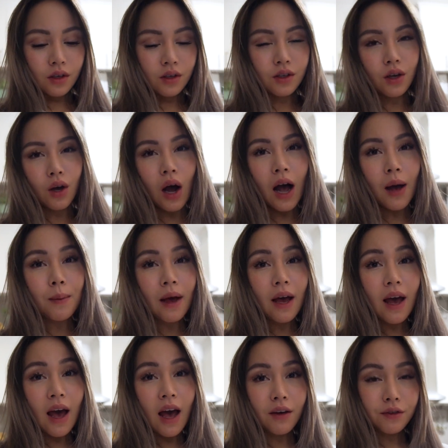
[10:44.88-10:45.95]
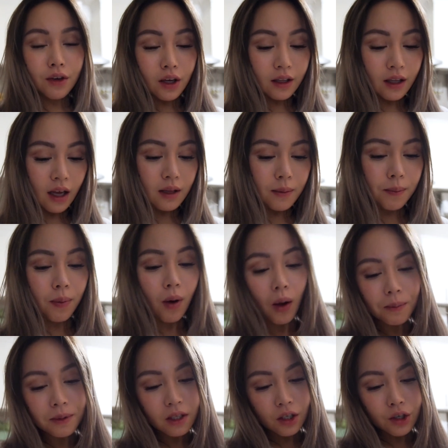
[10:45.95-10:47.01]
So I might have another
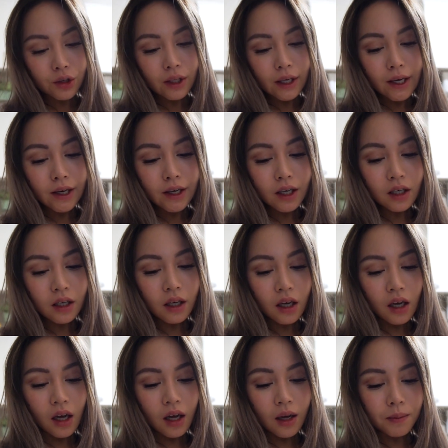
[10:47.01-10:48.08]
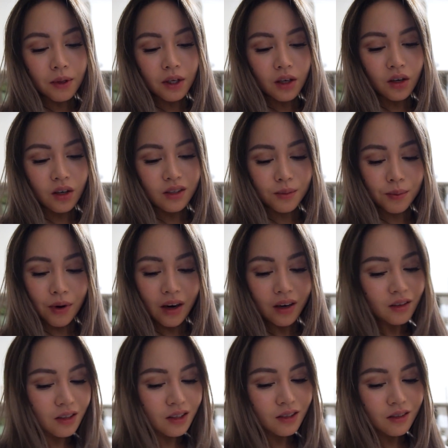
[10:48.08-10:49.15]
popsicle later because
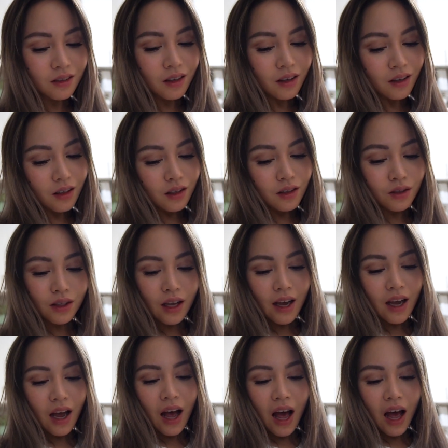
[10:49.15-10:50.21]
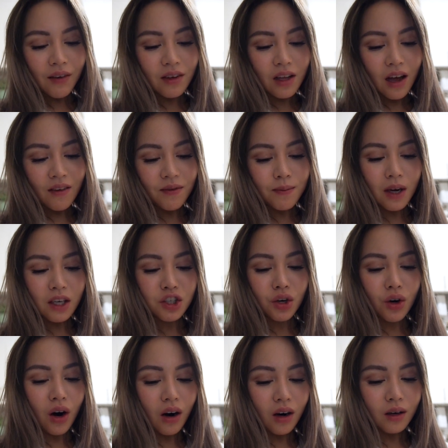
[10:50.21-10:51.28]
apparently today I haven't had much
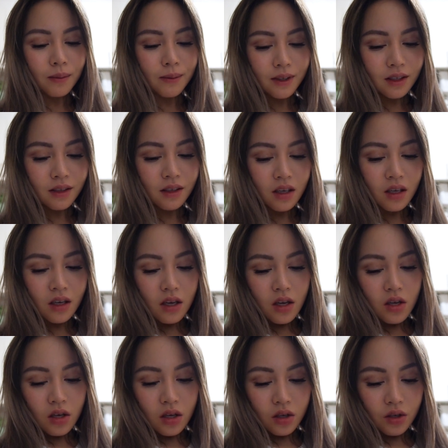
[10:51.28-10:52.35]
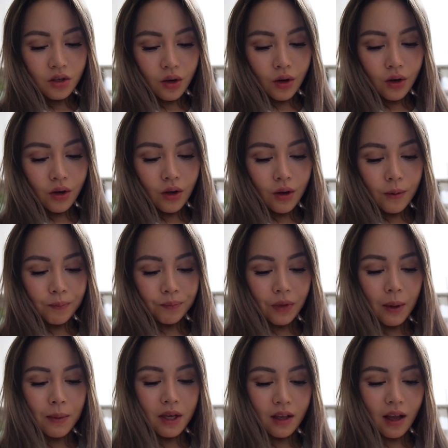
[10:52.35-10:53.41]
carbs. So,
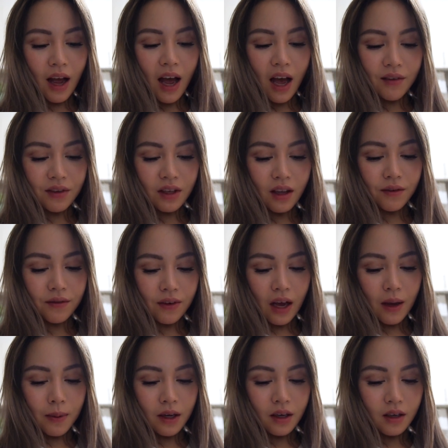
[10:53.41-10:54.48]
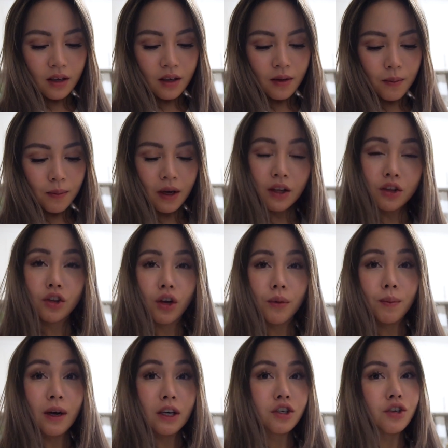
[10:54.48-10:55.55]
I mean, I have enough fiber, but
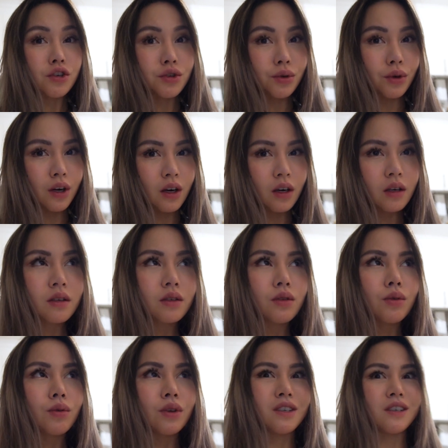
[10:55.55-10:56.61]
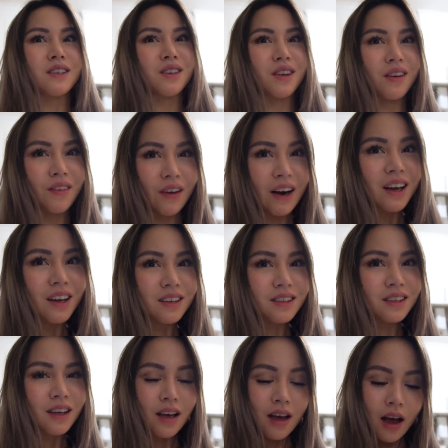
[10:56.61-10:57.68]
not much sugar, which is
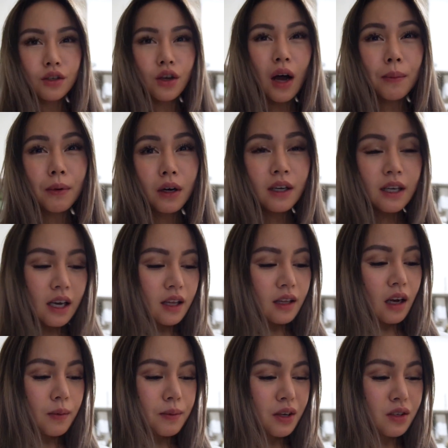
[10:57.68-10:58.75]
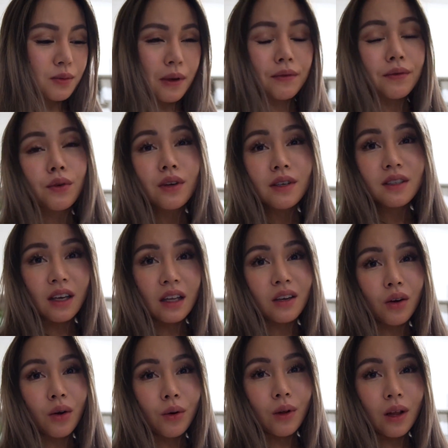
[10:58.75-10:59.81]
great. So I'm gonna eat now because my food is getting
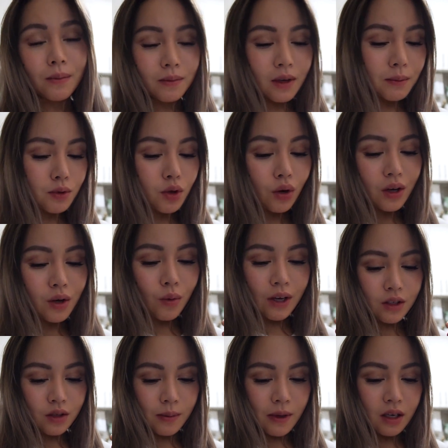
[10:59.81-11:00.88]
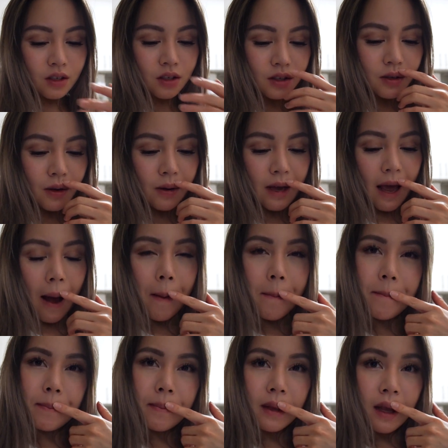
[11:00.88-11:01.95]
cold. I'm talking too much. So yeah,
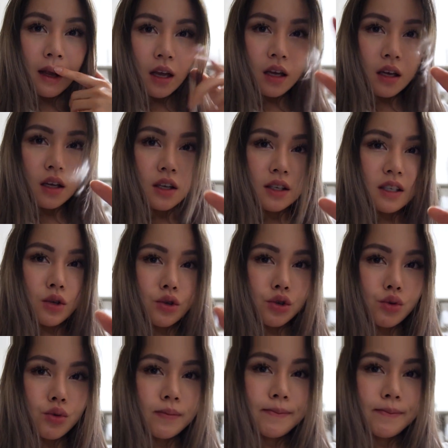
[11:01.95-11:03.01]
see you soon.